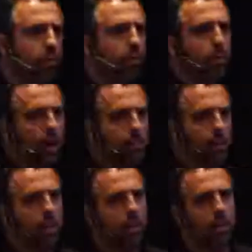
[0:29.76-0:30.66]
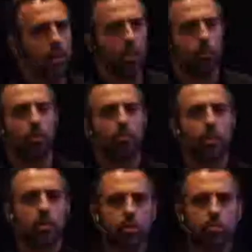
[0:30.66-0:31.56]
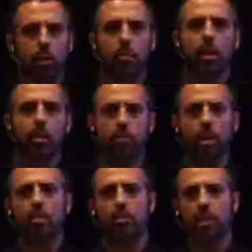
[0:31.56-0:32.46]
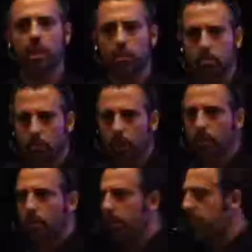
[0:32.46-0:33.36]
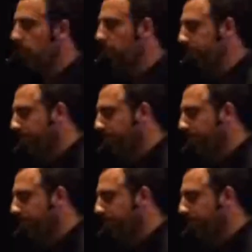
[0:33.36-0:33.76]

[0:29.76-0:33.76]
if you buy me a couple of beers, maybe I'll, I'll sing. Uh, let's see.